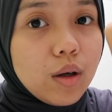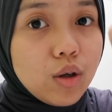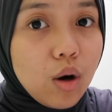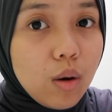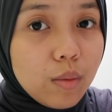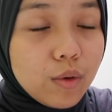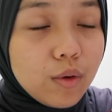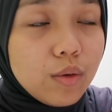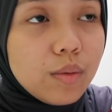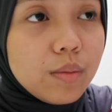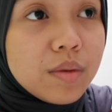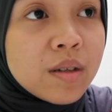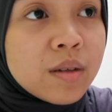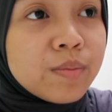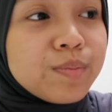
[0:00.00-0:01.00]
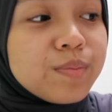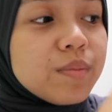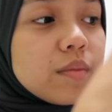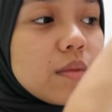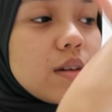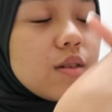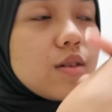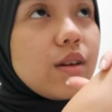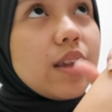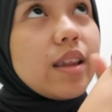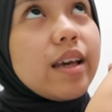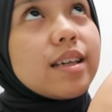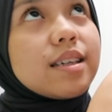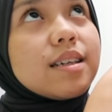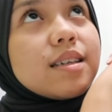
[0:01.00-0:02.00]
dorm rooms, so it
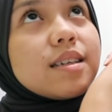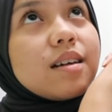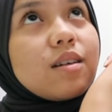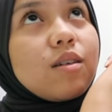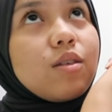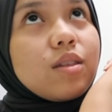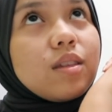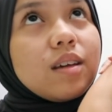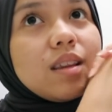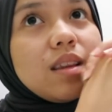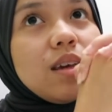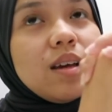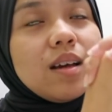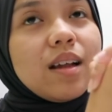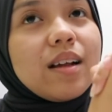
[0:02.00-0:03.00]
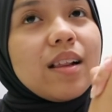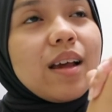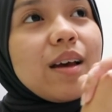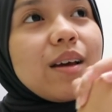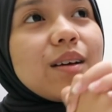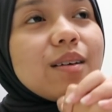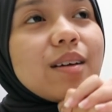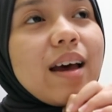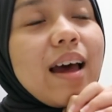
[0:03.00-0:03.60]
takes us around 30, like